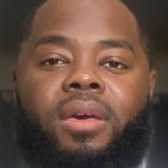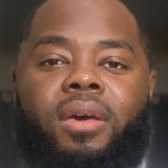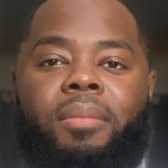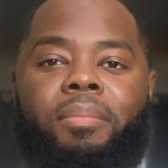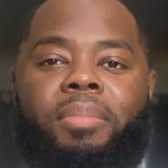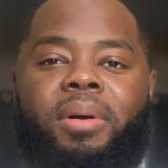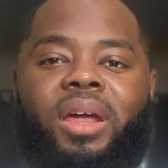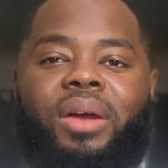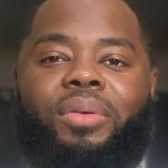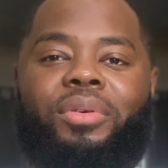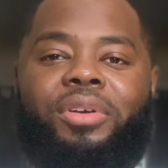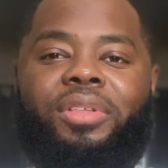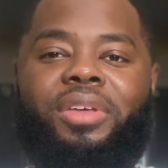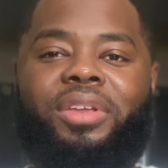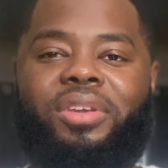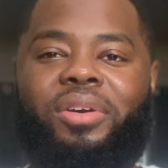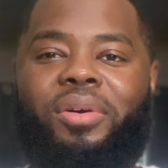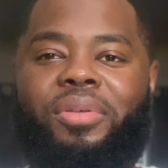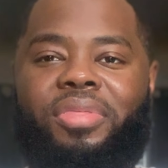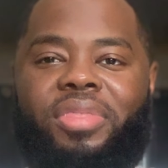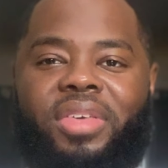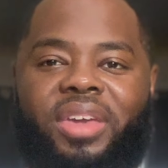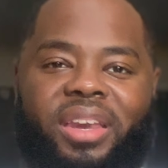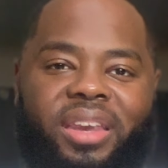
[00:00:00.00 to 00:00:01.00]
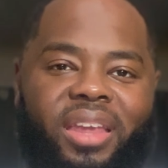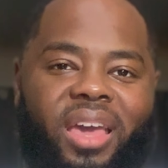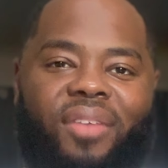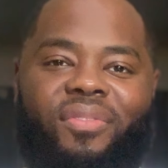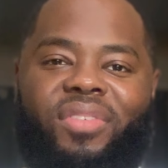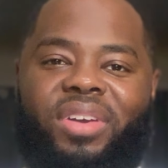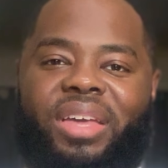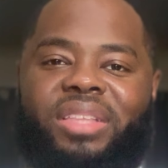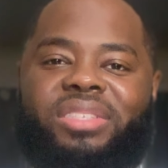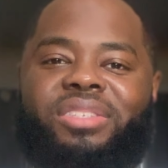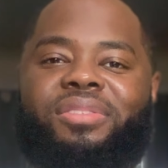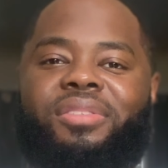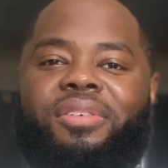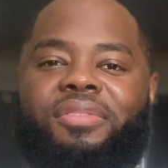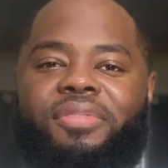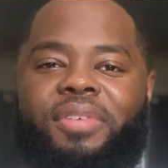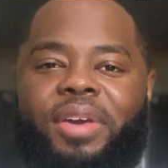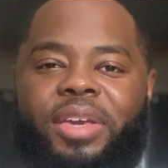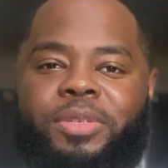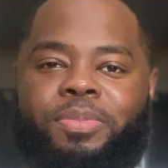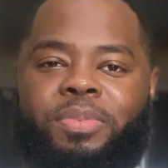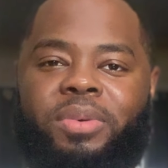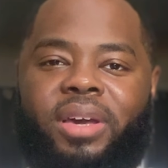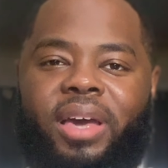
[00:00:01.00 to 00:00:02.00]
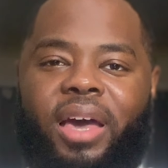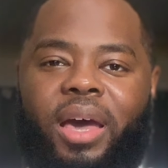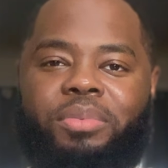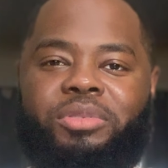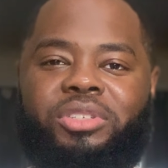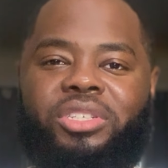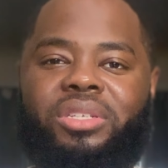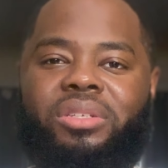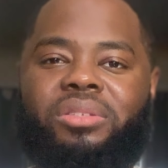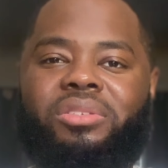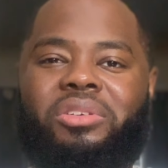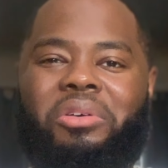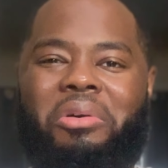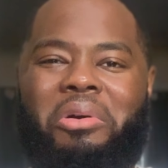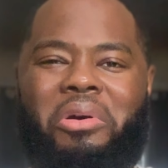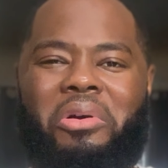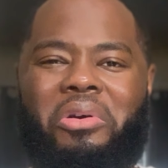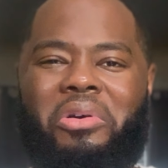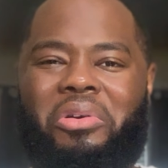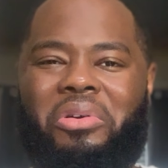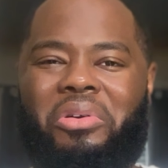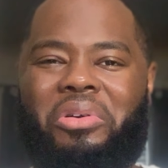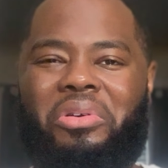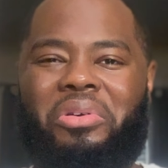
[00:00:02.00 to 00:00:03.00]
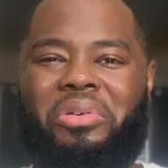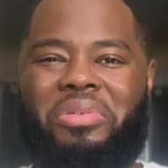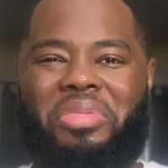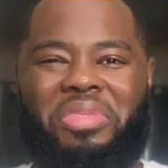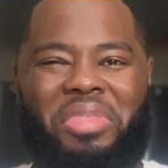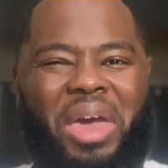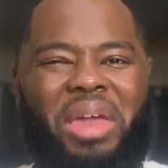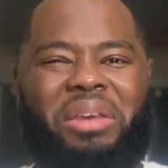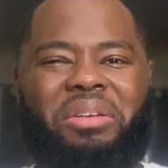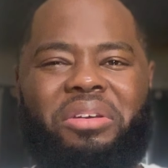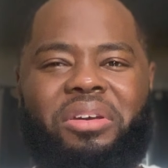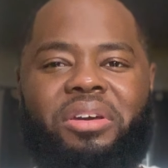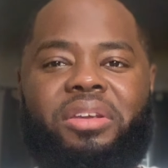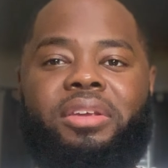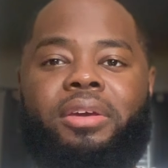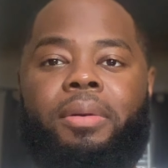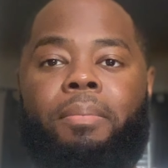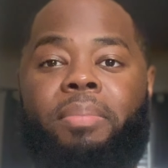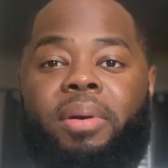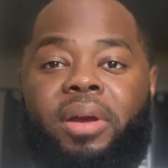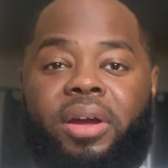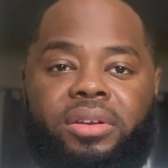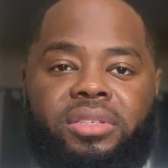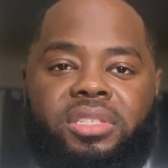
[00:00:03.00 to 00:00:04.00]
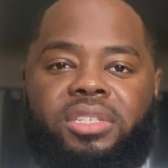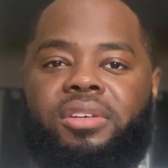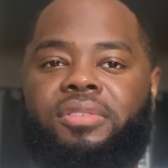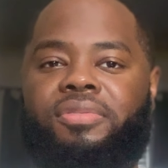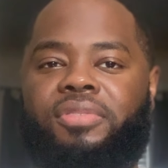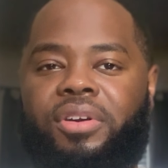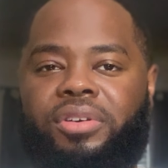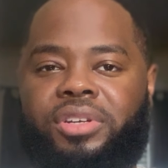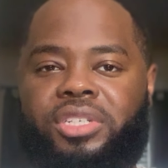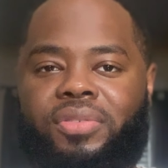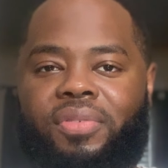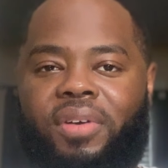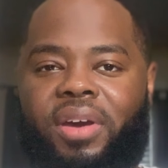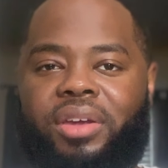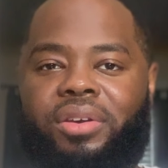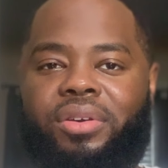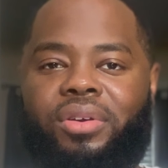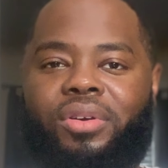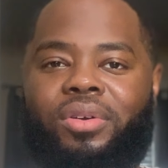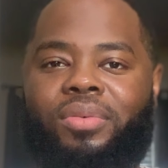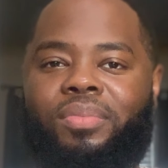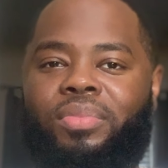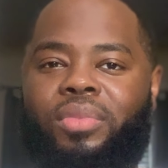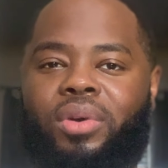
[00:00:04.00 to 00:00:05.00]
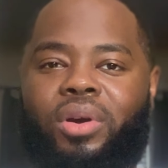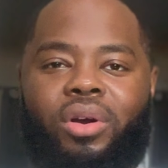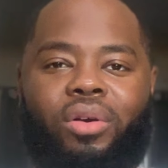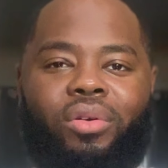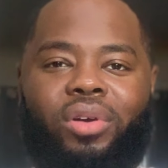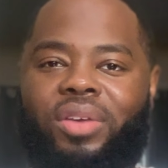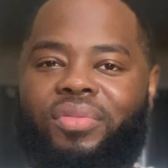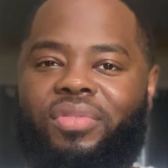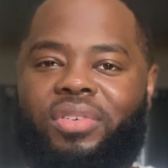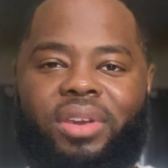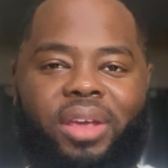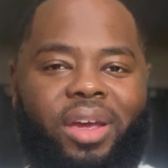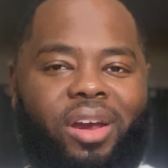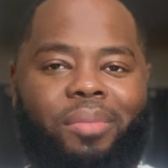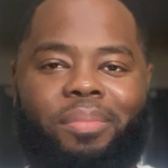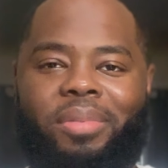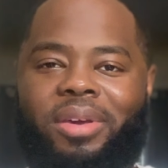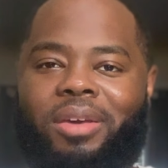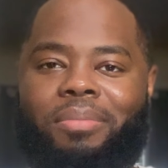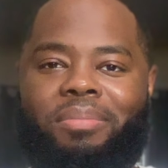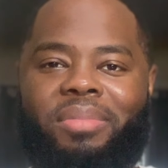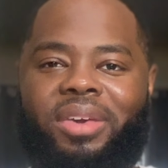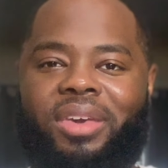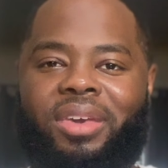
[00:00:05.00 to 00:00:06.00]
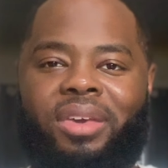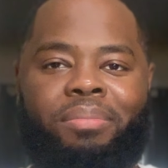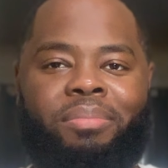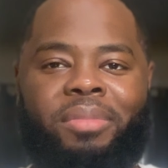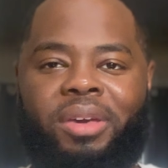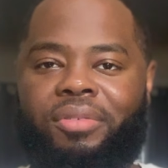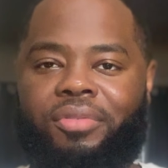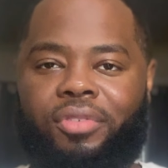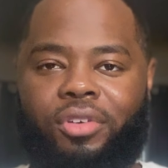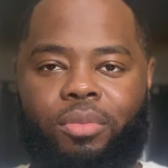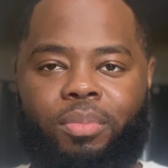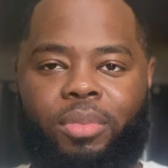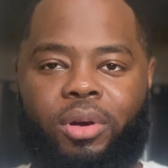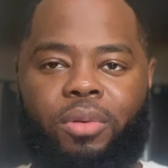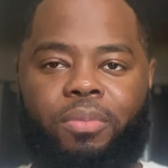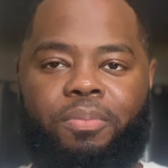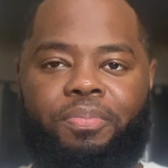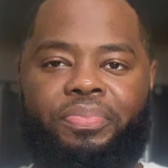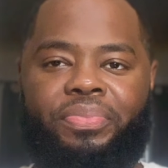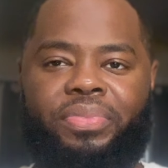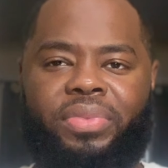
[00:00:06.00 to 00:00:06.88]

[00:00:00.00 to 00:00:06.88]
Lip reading: But I really don't think diving into the Facebook options are that good compared to Furnished Finder or even Airbnb and Vrbo.